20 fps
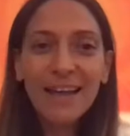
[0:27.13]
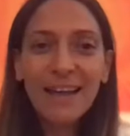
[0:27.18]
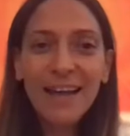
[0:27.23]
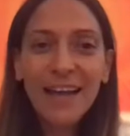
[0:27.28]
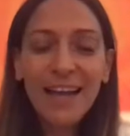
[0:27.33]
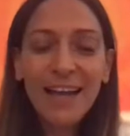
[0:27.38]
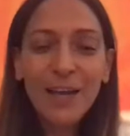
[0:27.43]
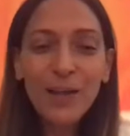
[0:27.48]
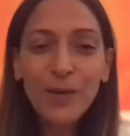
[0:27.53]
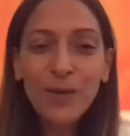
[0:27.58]

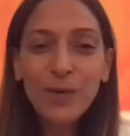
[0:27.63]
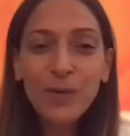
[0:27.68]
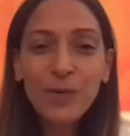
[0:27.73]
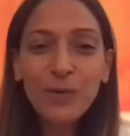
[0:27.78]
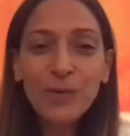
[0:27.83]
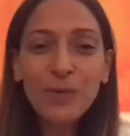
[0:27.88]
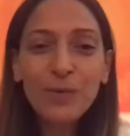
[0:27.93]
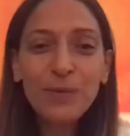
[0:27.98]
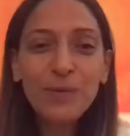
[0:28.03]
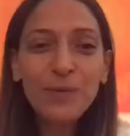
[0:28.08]

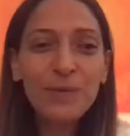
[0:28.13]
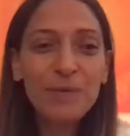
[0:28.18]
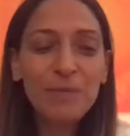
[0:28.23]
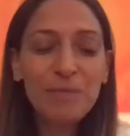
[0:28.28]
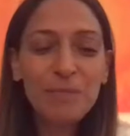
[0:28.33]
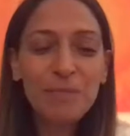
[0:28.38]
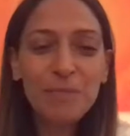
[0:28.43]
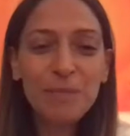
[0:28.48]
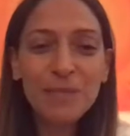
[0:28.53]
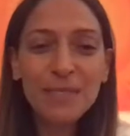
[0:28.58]
Hello,
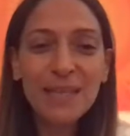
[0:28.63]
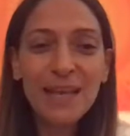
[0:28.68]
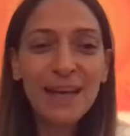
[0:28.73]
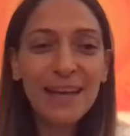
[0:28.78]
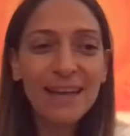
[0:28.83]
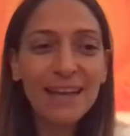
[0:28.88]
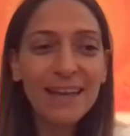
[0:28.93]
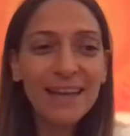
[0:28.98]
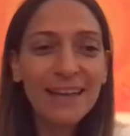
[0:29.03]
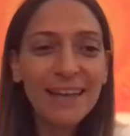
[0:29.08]
Masa
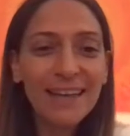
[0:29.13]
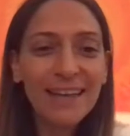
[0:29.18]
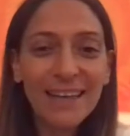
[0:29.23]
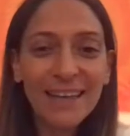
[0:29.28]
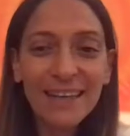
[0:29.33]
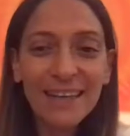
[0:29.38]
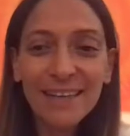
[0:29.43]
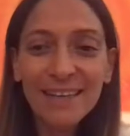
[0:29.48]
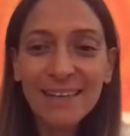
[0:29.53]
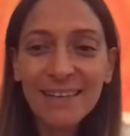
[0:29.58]
al
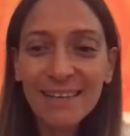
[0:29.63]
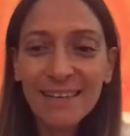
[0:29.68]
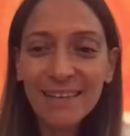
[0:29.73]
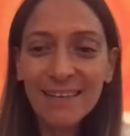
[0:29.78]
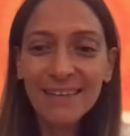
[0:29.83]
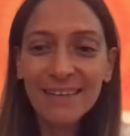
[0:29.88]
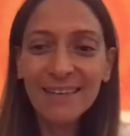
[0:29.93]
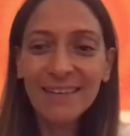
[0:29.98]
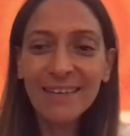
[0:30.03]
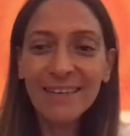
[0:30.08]
Khair,
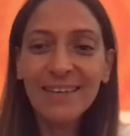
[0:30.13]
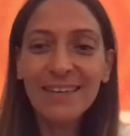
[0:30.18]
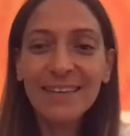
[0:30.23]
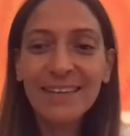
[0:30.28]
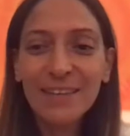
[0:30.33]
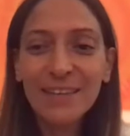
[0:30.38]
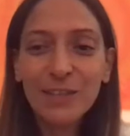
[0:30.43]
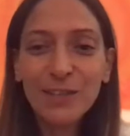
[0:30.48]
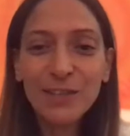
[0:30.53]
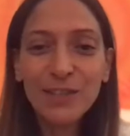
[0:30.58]

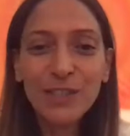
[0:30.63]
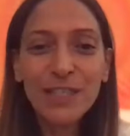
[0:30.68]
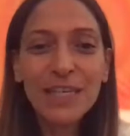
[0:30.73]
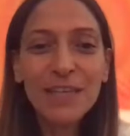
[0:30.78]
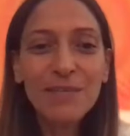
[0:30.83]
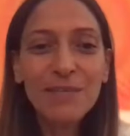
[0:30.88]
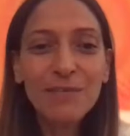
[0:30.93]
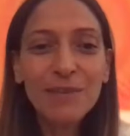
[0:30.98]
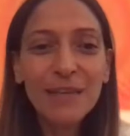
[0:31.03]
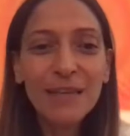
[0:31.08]
good
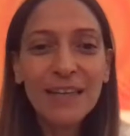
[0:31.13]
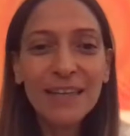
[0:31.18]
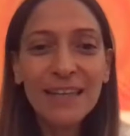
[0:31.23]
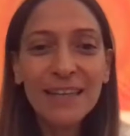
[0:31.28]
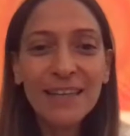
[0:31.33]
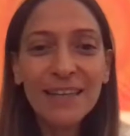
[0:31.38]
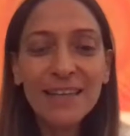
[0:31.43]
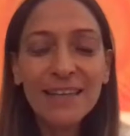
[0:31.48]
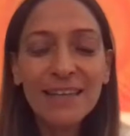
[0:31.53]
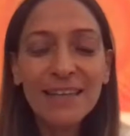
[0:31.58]

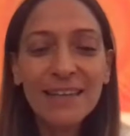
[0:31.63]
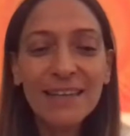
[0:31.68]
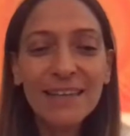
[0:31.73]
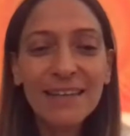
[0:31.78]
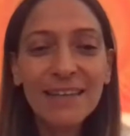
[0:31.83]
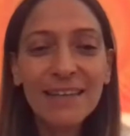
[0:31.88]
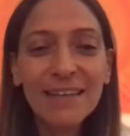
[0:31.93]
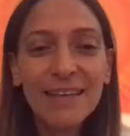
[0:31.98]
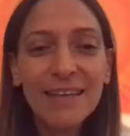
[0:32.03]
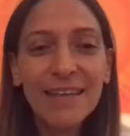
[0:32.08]
evening,
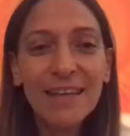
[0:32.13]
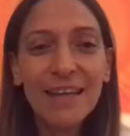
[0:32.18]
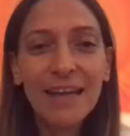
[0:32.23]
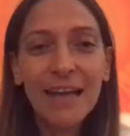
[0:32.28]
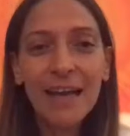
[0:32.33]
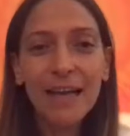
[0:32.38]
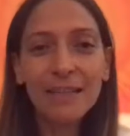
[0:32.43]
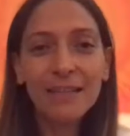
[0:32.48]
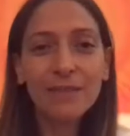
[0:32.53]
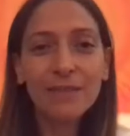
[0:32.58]

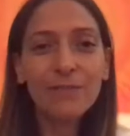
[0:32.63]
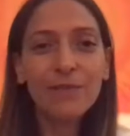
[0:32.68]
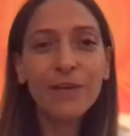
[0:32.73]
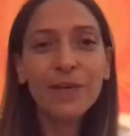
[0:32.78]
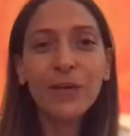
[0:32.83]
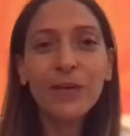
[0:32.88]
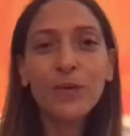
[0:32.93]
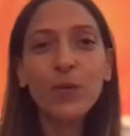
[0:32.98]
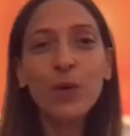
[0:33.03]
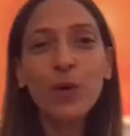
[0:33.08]
and a
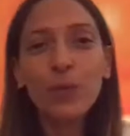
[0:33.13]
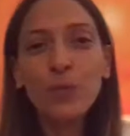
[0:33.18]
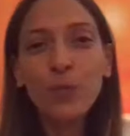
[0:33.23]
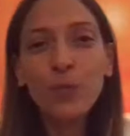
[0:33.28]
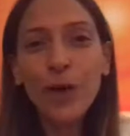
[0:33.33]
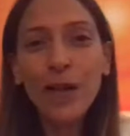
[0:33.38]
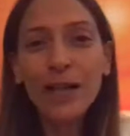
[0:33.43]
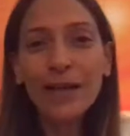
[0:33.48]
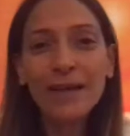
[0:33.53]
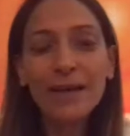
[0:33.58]
very warm
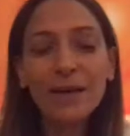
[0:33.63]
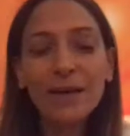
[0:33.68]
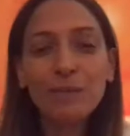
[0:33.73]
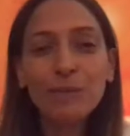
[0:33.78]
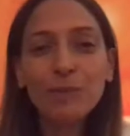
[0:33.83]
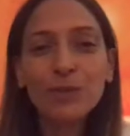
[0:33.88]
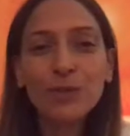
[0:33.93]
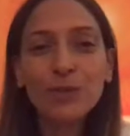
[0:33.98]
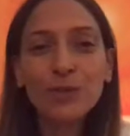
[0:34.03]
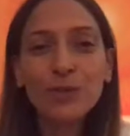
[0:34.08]

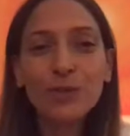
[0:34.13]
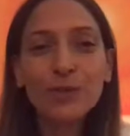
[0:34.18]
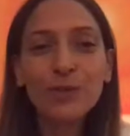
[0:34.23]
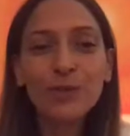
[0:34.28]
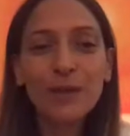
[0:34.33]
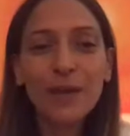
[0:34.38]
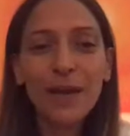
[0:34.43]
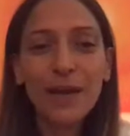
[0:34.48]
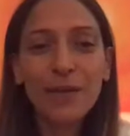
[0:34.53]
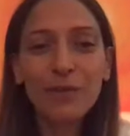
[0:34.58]
welcome to
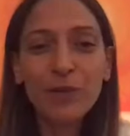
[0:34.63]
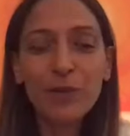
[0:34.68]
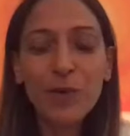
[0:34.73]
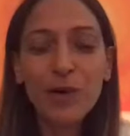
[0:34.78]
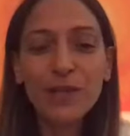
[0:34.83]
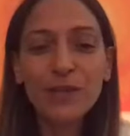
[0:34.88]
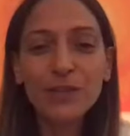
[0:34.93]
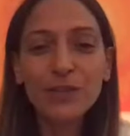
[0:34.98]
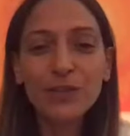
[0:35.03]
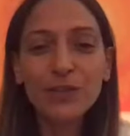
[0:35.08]

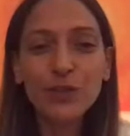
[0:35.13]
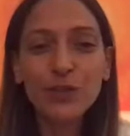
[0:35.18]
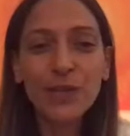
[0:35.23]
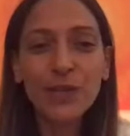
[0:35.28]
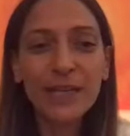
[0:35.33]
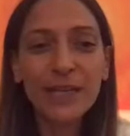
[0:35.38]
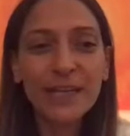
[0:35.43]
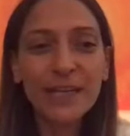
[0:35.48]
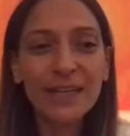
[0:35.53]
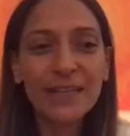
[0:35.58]
everyone
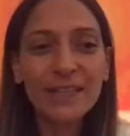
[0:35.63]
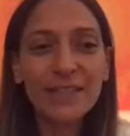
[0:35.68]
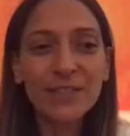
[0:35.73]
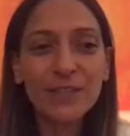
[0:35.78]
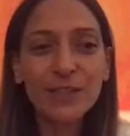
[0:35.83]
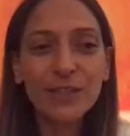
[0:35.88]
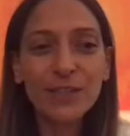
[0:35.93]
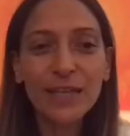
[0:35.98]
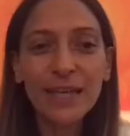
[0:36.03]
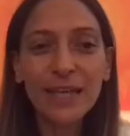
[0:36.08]
joining us
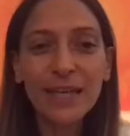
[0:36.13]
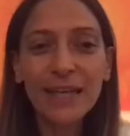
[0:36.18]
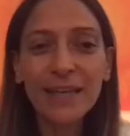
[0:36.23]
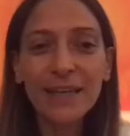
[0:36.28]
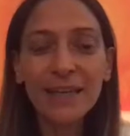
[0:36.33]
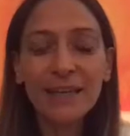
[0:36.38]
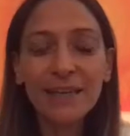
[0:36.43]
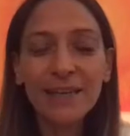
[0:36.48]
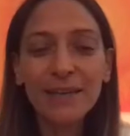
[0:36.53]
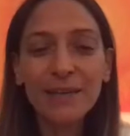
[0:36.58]
today
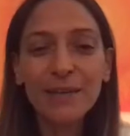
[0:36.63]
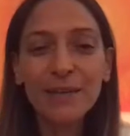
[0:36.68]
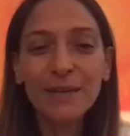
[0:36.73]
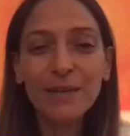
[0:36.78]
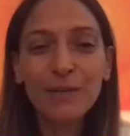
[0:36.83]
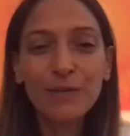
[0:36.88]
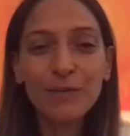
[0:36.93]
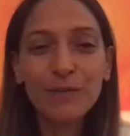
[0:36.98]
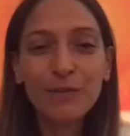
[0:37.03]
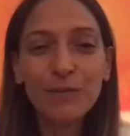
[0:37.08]

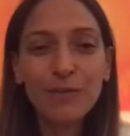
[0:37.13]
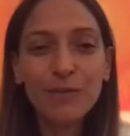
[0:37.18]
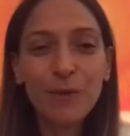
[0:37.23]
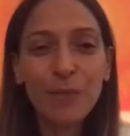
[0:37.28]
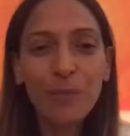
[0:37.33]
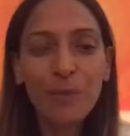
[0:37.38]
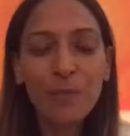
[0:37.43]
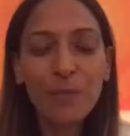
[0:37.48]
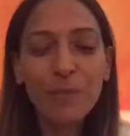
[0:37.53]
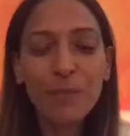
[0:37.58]
from
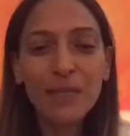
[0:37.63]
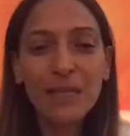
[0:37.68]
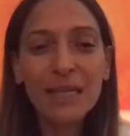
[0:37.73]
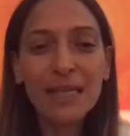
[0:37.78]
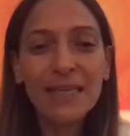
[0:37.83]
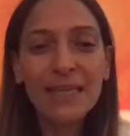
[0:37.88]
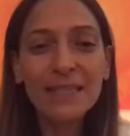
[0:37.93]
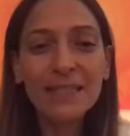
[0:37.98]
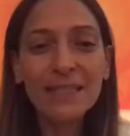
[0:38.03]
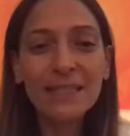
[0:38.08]
the Middle
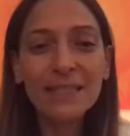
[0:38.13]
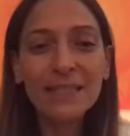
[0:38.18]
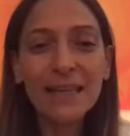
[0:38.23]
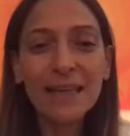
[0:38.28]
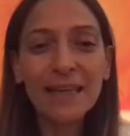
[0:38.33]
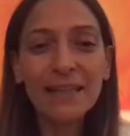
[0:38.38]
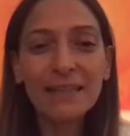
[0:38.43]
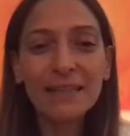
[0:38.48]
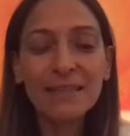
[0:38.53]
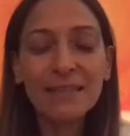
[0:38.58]
East
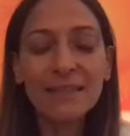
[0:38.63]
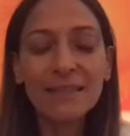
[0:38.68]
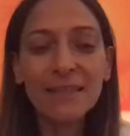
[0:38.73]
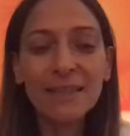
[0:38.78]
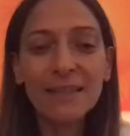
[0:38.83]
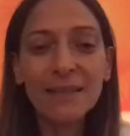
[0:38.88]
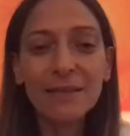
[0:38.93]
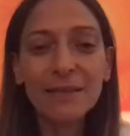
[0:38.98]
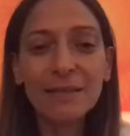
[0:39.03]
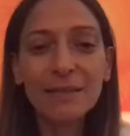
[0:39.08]
and
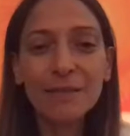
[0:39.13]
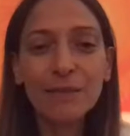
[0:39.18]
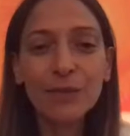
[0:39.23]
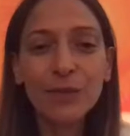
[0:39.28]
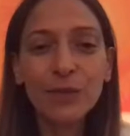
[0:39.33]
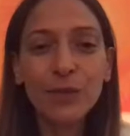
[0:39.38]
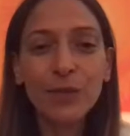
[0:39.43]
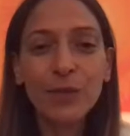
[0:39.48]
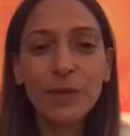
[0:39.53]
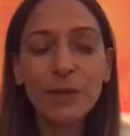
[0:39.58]

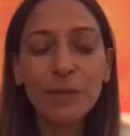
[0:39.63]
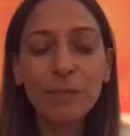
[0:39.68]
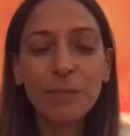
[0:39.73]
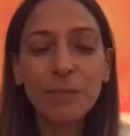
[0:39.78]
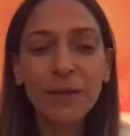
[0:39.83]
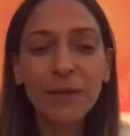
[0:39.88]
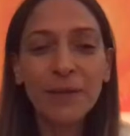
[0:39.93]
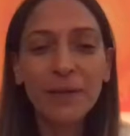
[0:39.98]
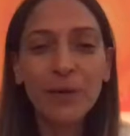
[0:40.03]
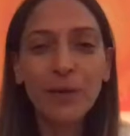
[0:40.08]
Europe
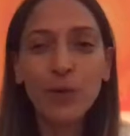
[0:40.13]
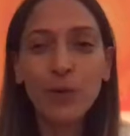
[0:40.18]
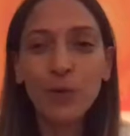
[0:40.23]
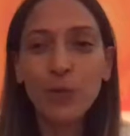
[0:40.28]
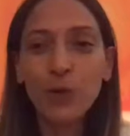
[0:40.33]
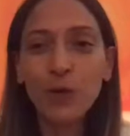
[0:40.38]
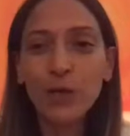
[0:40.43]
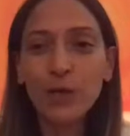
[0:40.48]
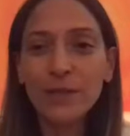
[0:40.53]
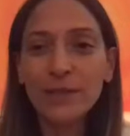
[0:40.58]
and the whole
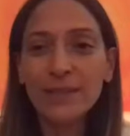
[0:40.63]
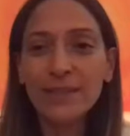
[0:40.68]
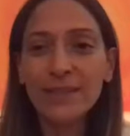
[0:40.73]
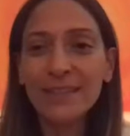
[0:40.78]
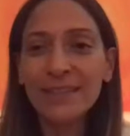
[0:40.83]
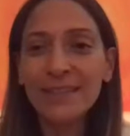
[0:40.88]
world.